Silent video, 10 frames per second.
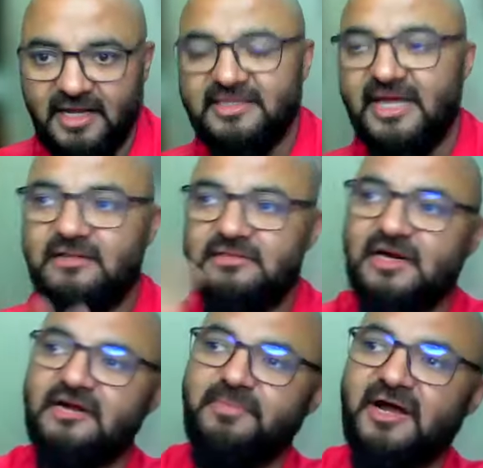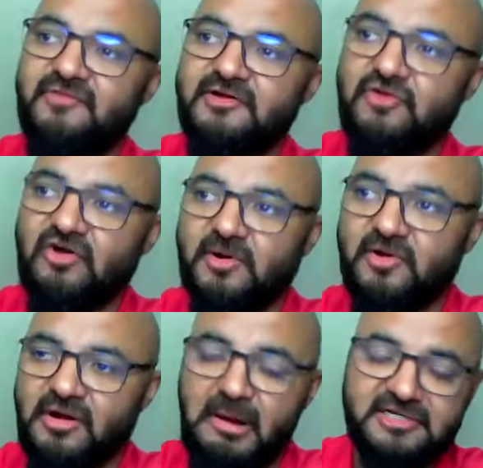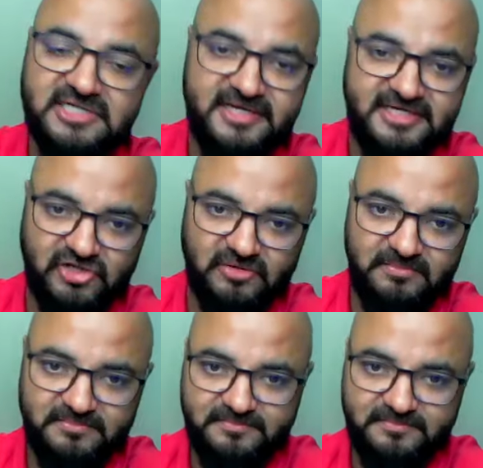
And then third part, we'll talk about your consulting job.